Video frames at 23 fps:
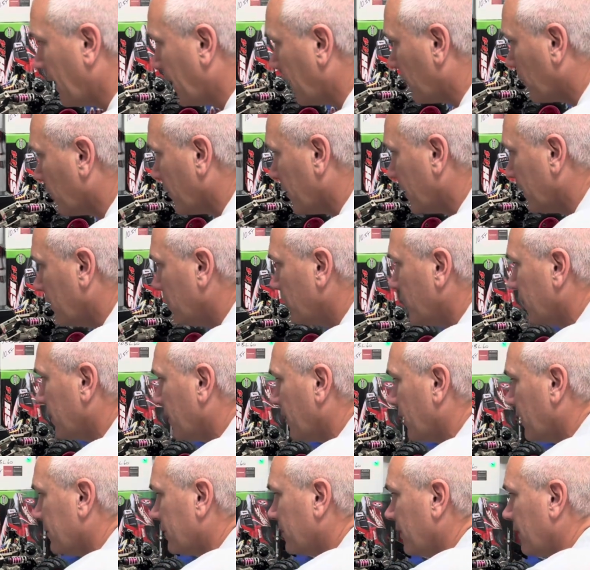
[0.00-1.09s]
our way, we
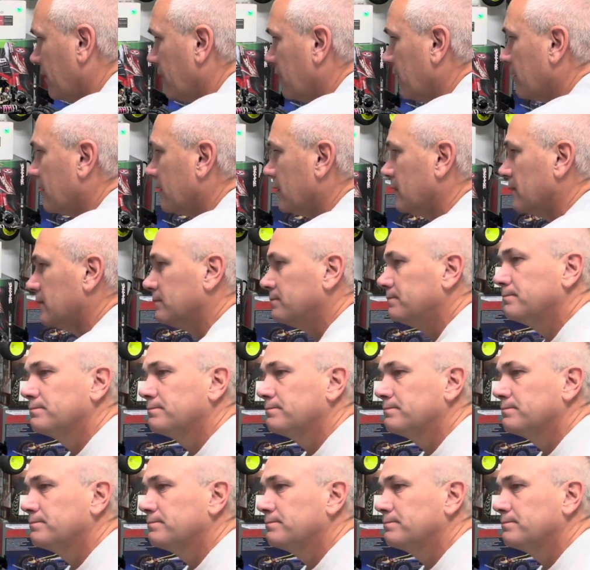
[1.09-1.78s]
got a